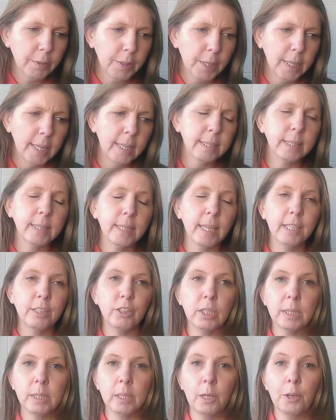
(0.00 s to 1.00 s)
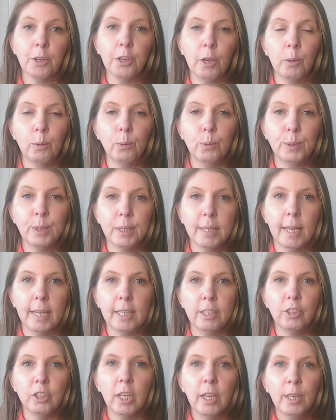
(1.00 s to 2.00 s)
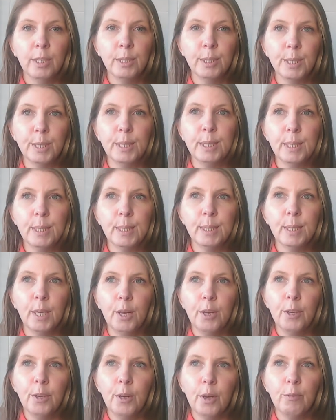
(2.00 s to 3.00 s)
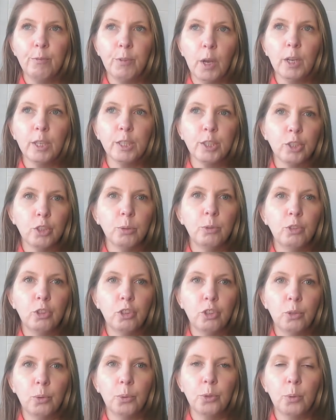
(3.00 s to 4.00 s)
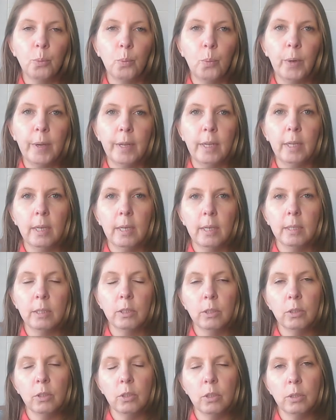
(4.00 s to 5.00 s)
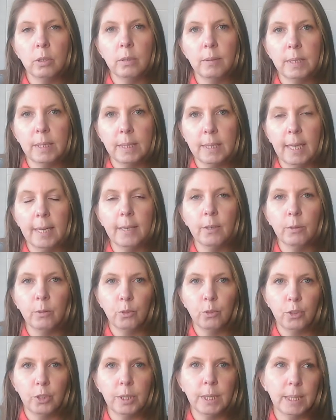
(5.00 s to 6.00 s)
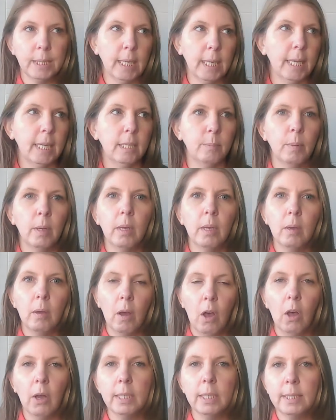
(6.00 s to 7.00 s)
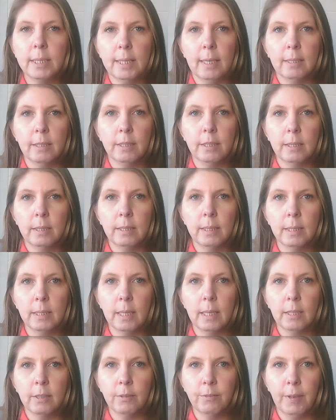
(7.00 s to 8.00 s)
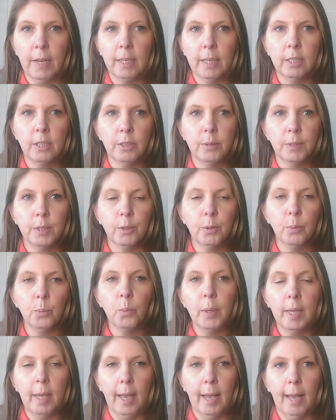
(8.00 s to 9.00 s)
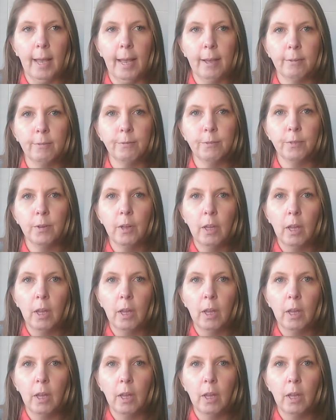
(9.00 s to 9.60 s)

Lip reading: The next stage is our goals stage. So this is for us to ensure that we stick to the same high standards and values that we have.